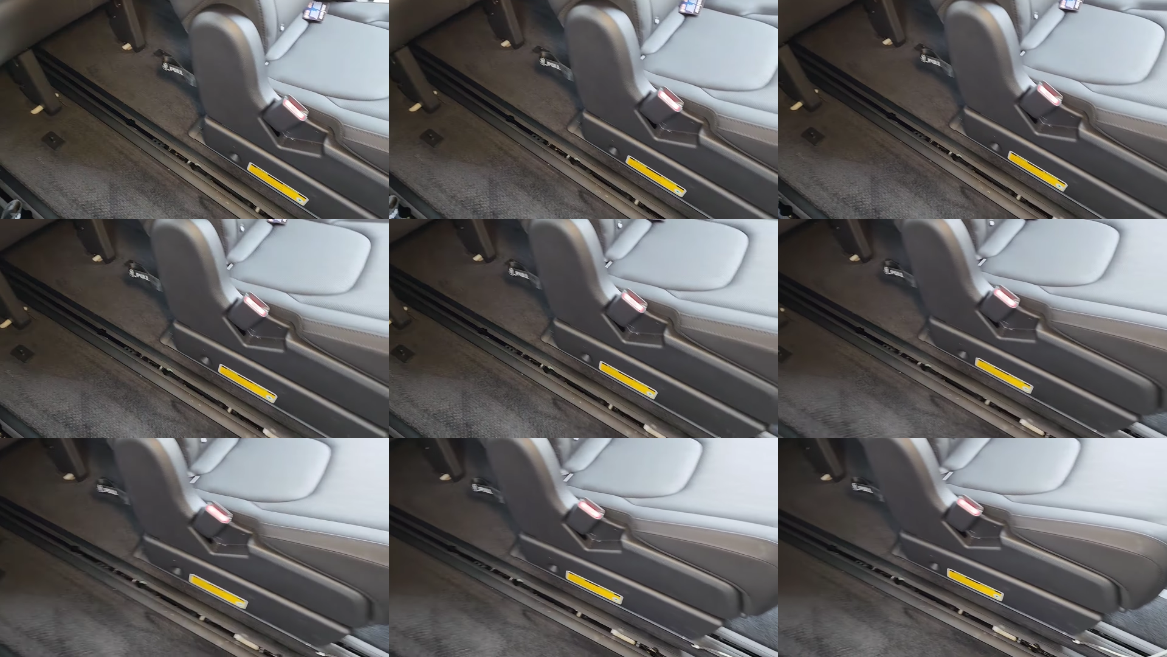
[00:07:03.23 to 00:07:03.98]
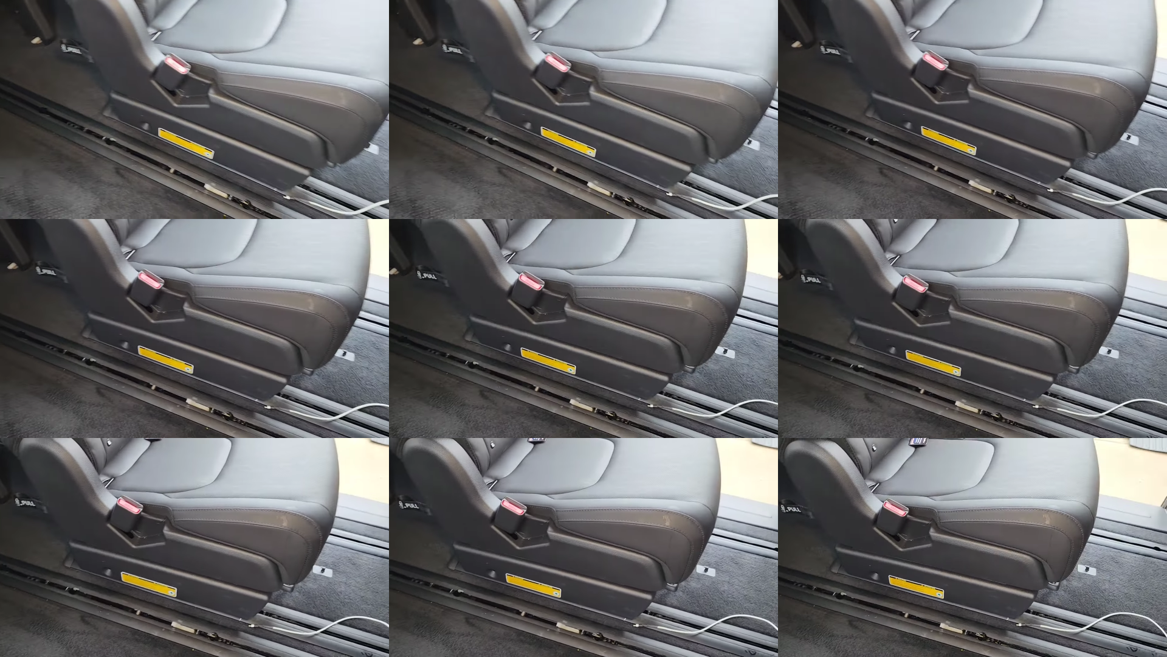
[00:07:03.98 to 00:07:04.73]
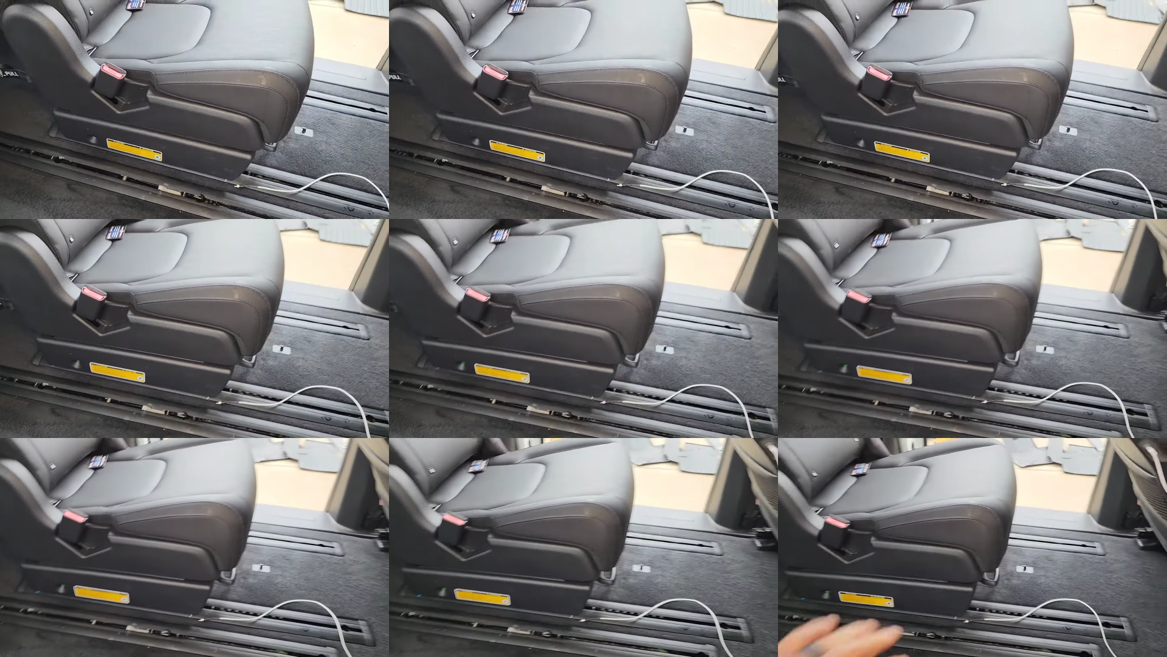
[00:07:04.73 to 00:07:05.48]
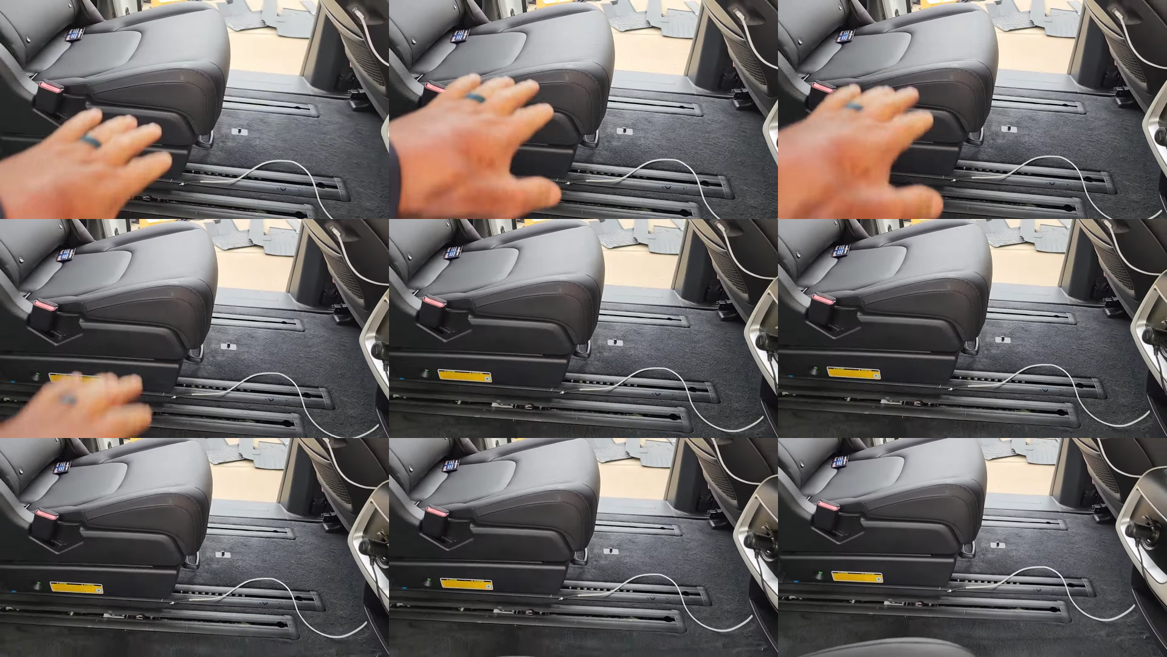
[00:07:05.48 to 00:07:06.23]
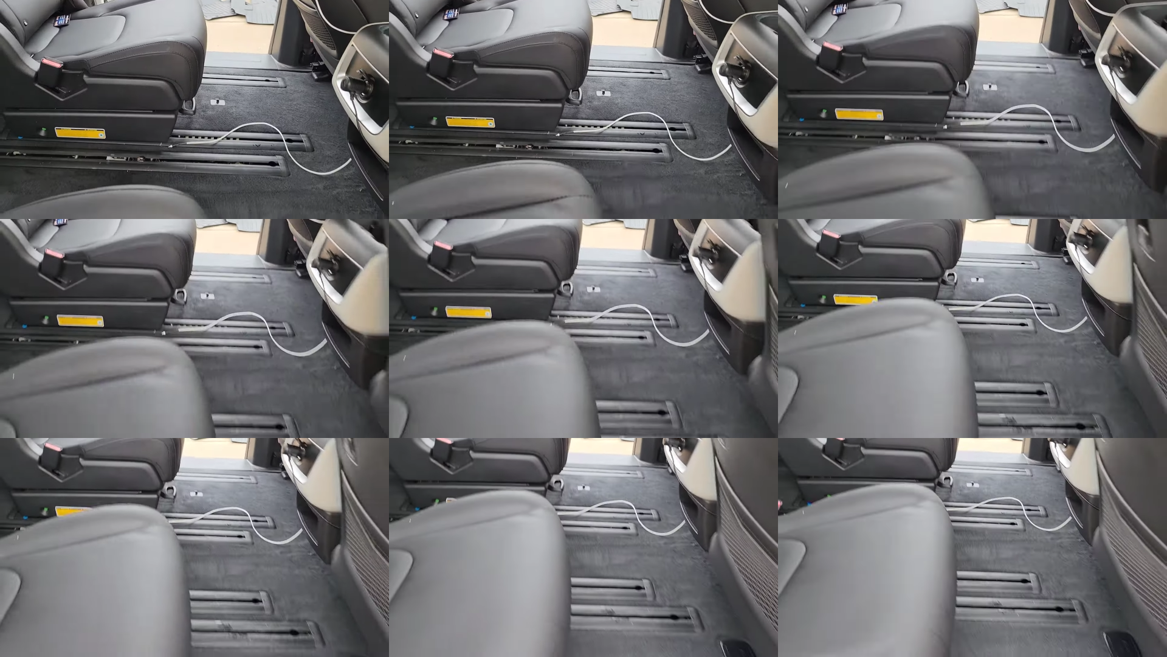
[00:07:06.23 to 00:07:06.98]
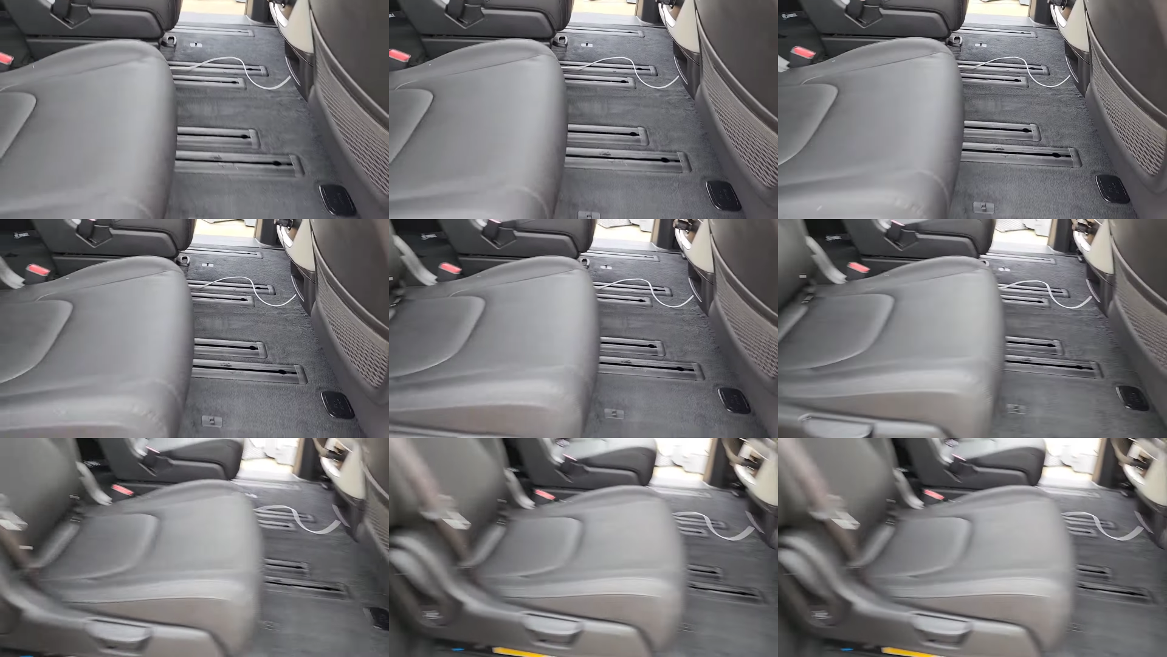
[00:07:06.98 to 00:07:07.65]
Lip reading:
No face is visible, so there are no lips to read.